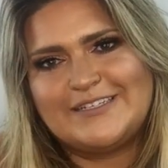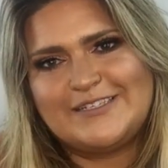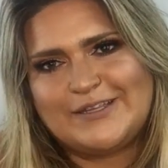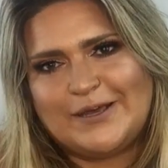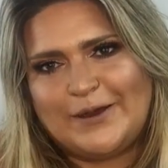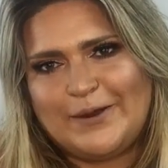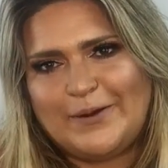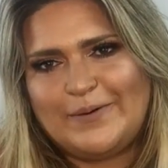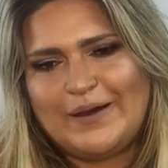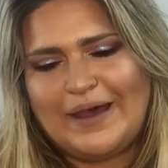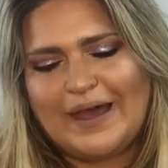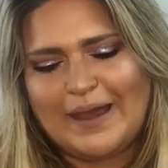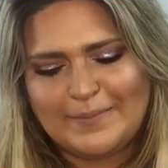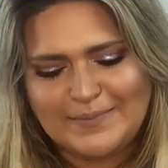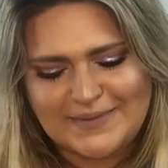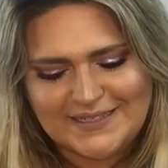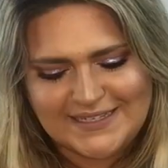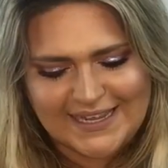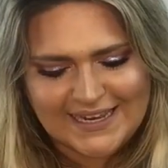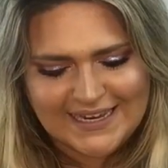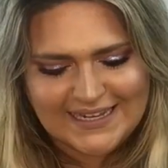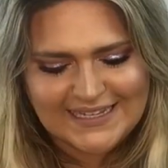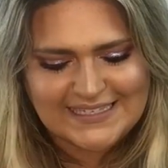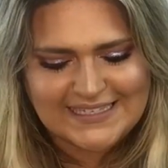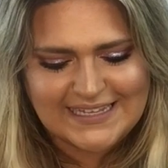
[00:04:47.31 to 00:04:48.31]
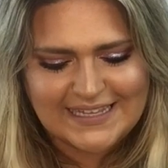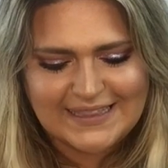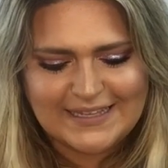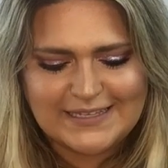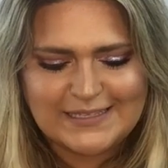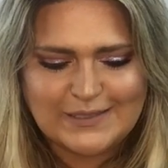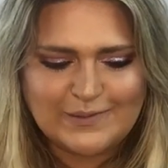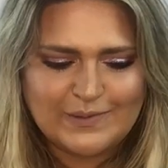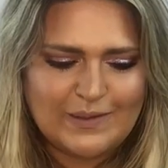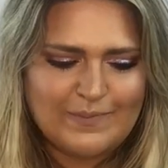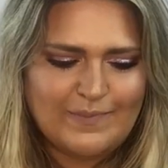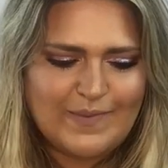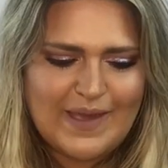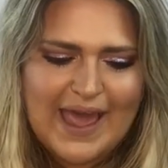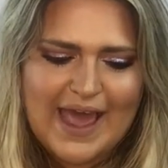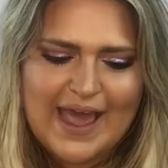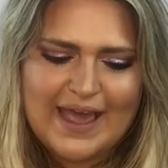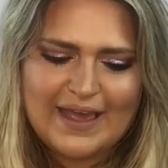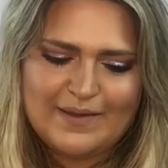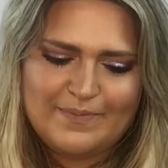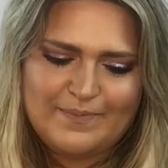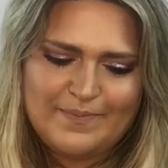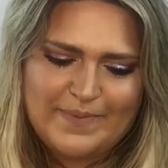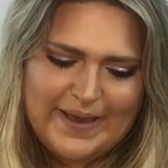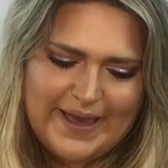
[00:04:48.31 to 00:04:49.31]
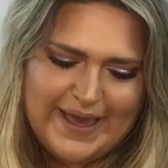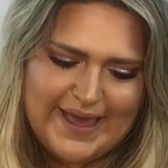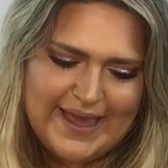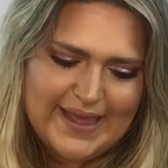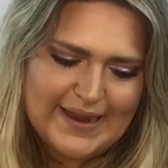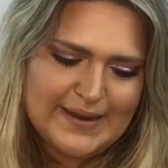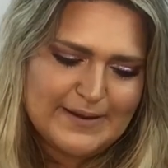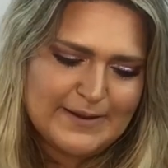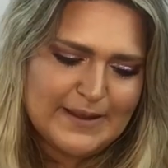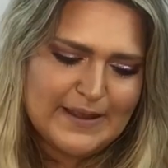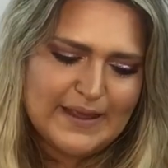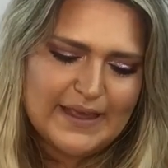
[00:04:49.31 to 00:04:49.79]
So I'm just gonna send this one back, but